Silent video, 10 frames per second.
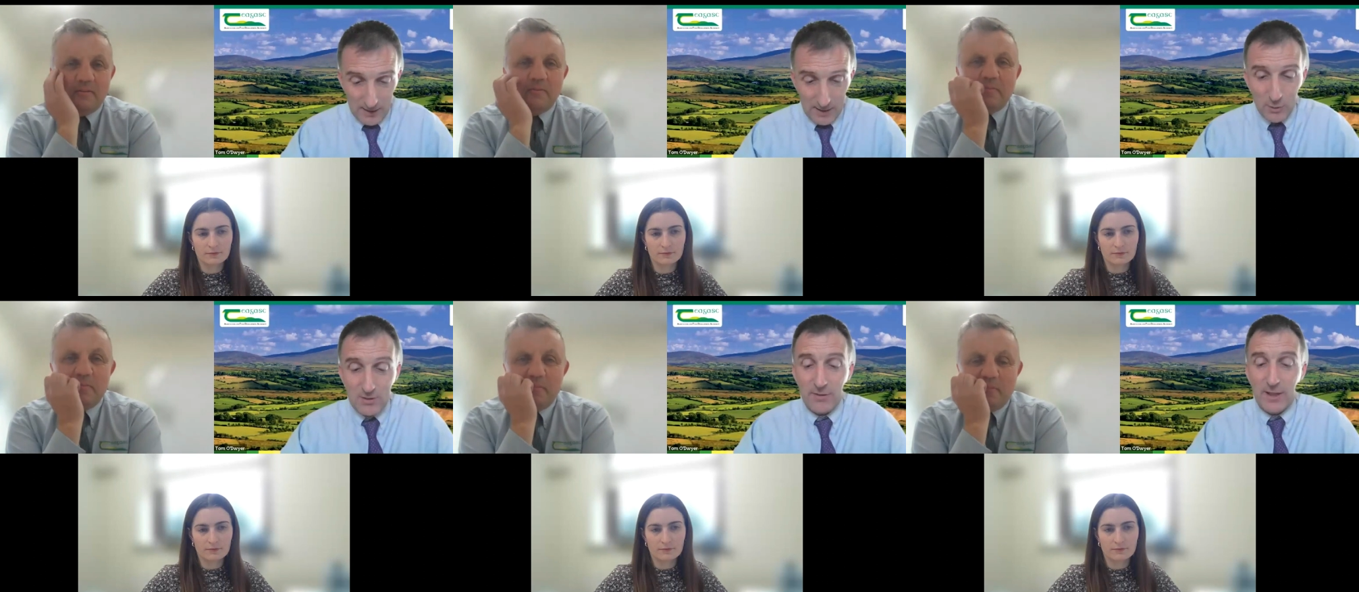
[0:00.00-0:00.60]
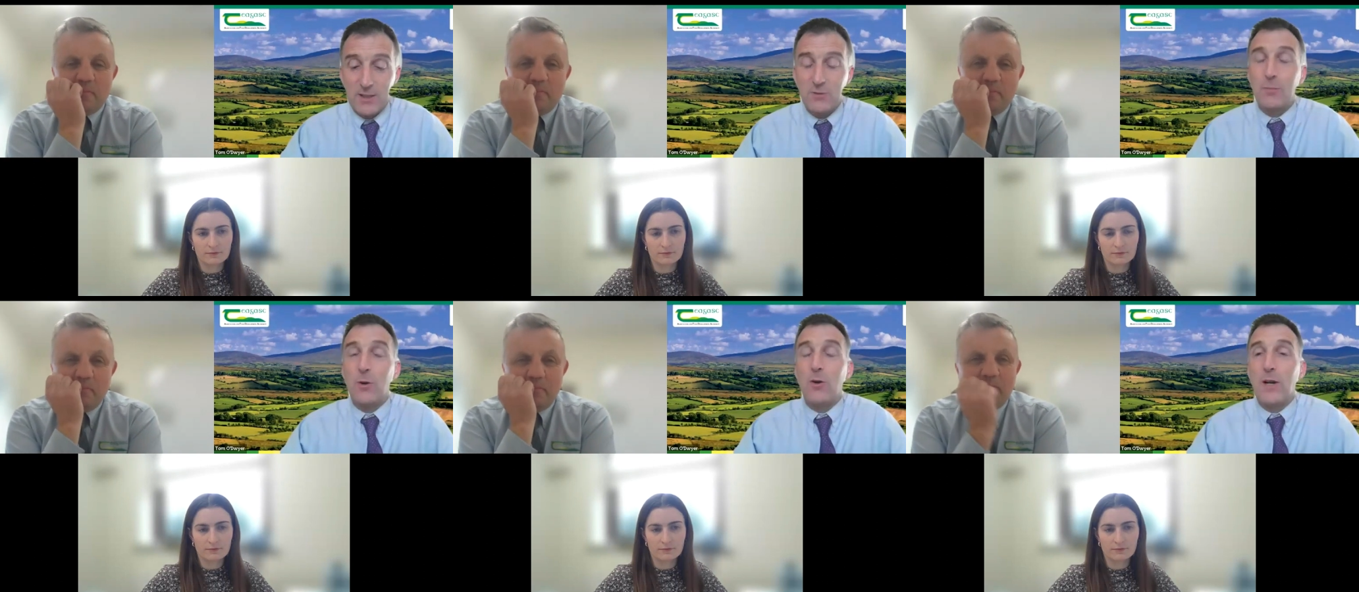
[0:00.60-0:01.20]
Speaker 1: Signpost
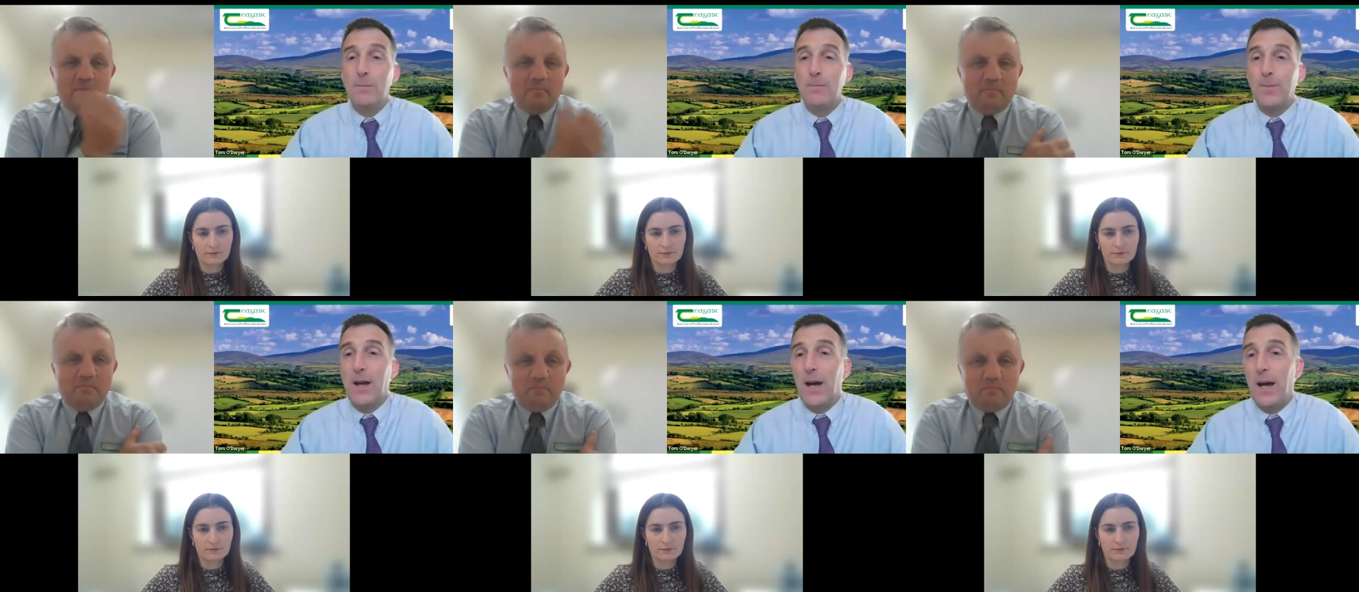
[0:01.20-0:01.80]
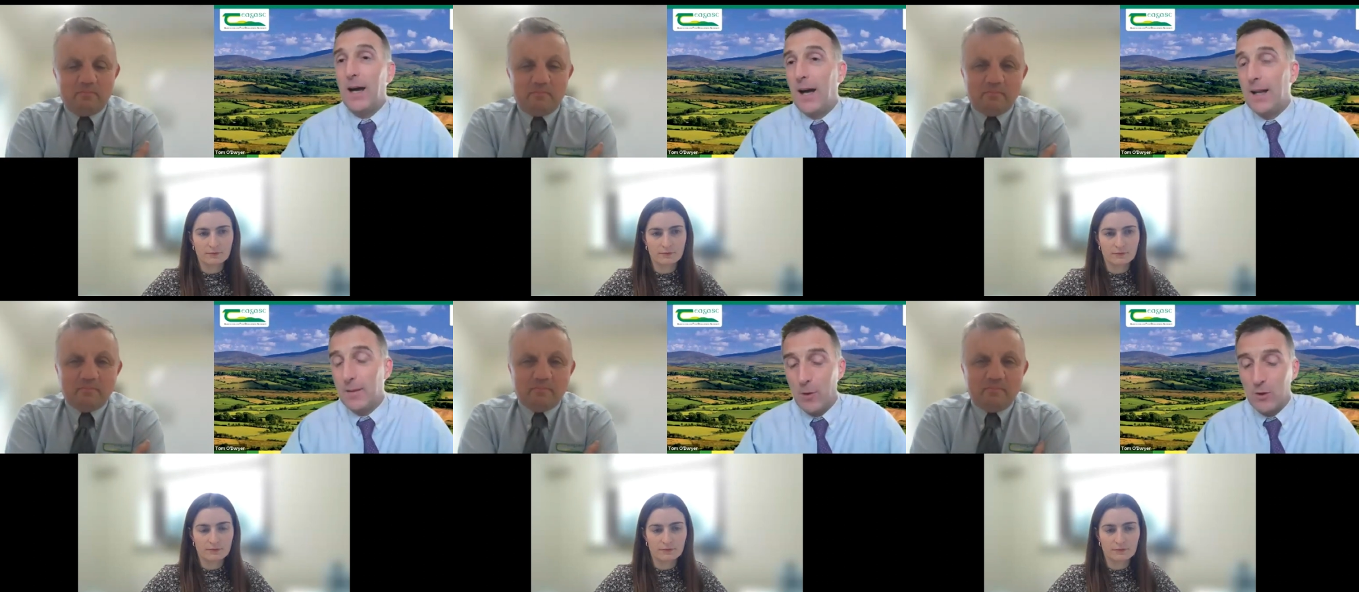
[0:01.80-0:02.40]
Advisory Programme. Uh,
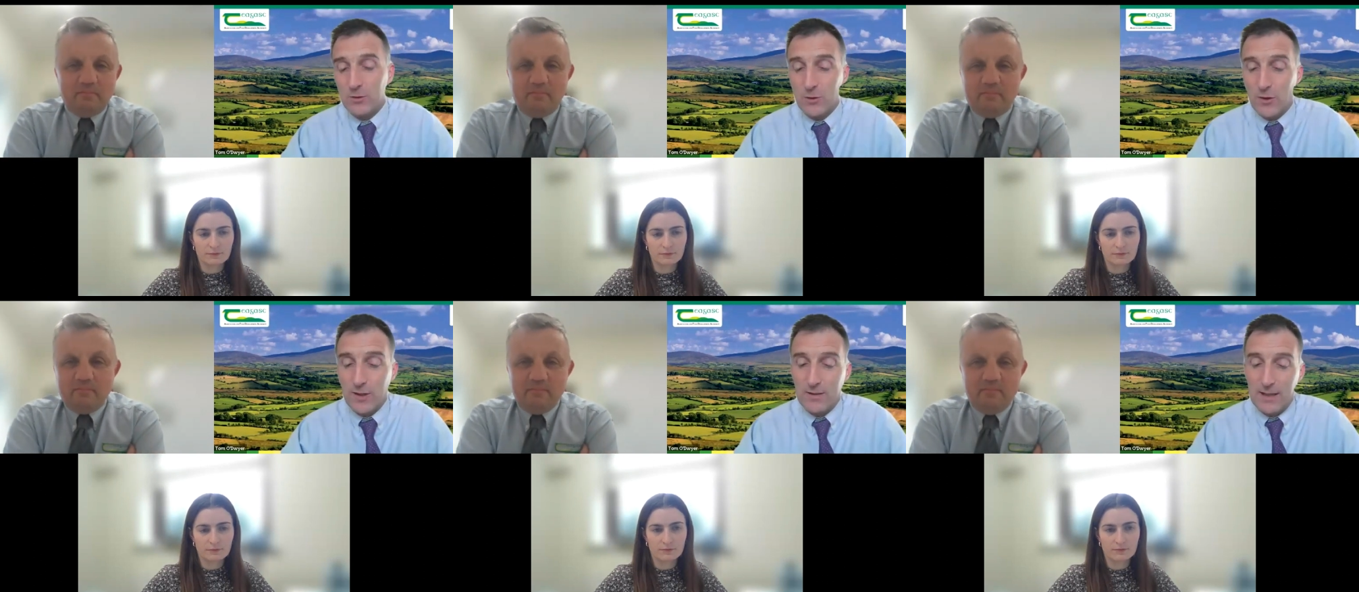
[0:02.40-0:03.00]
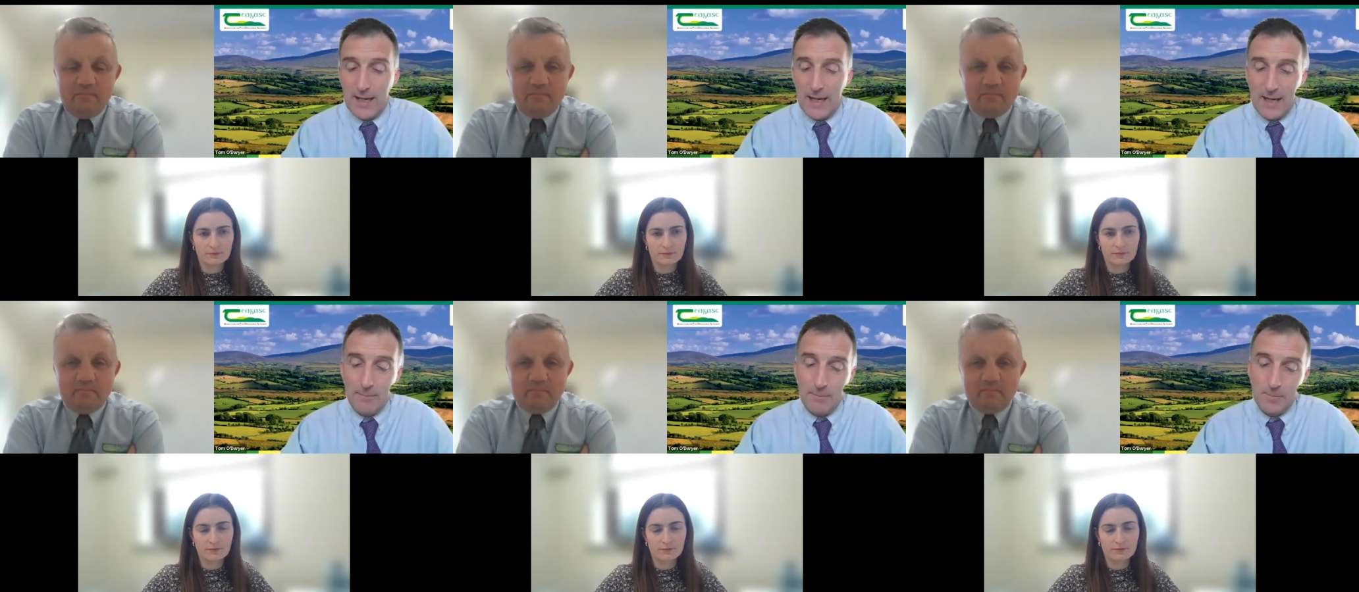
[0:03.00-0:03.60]
and I'm also joined
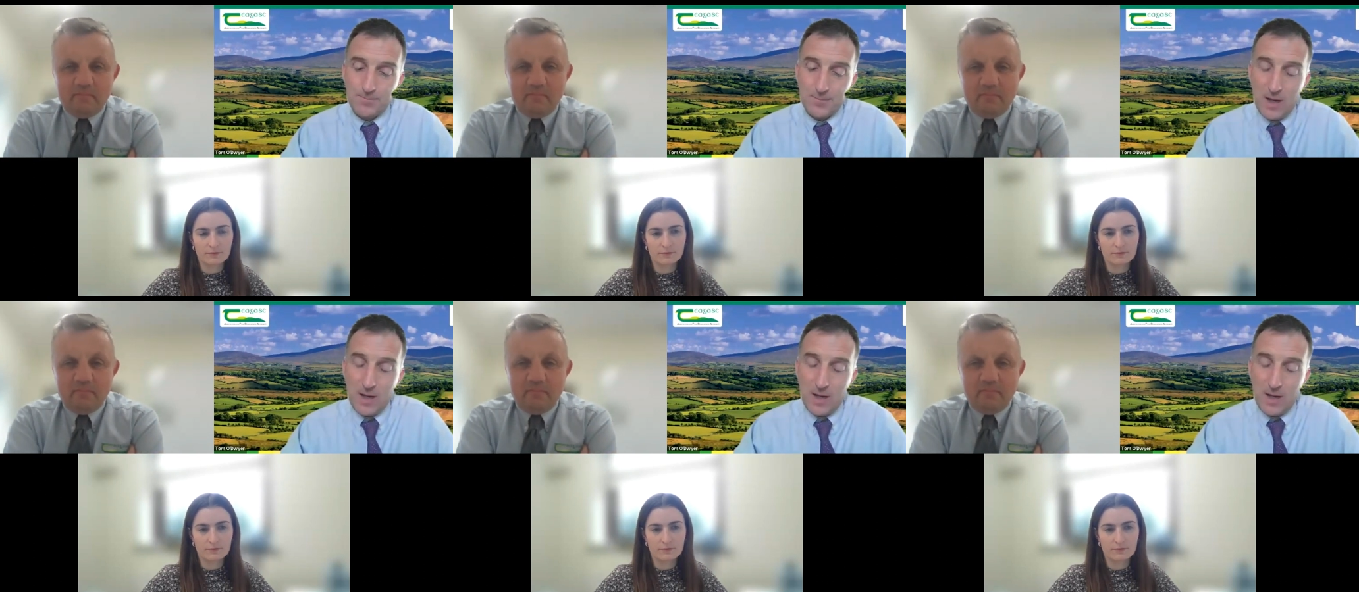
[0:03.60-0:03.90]
um,